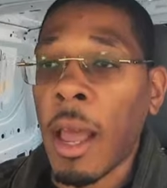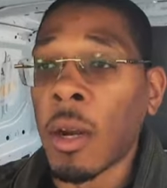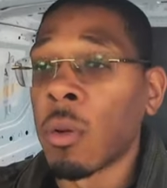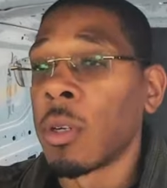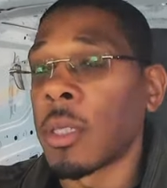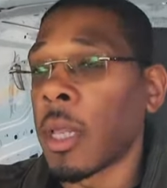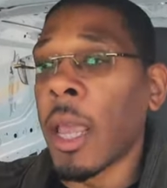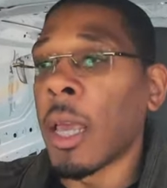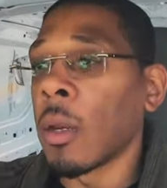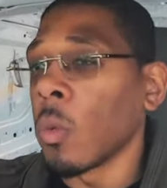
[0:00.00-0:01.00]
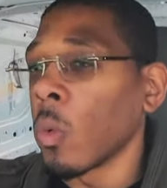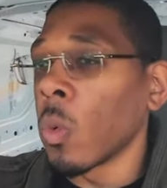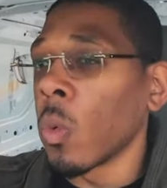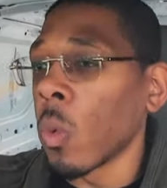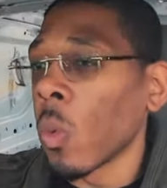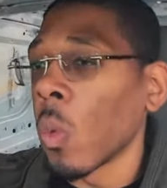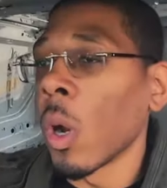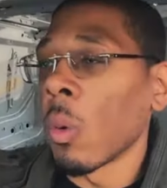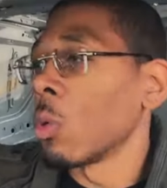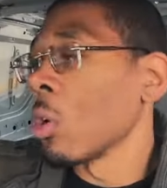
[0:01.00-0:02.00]
I don't understand
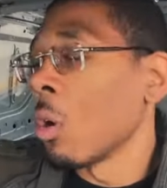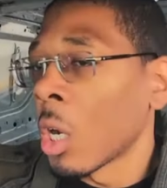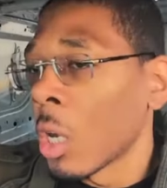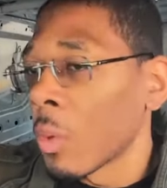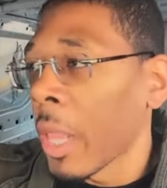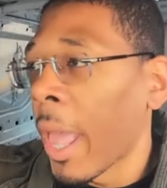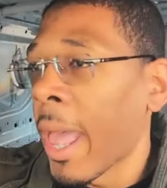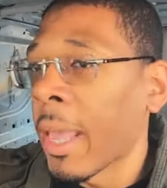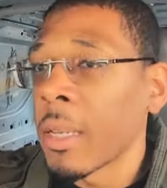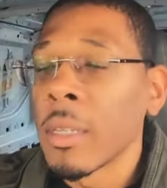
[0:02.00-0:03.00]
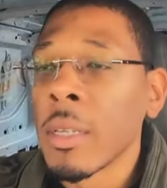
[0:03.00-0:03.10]
what was going on with that.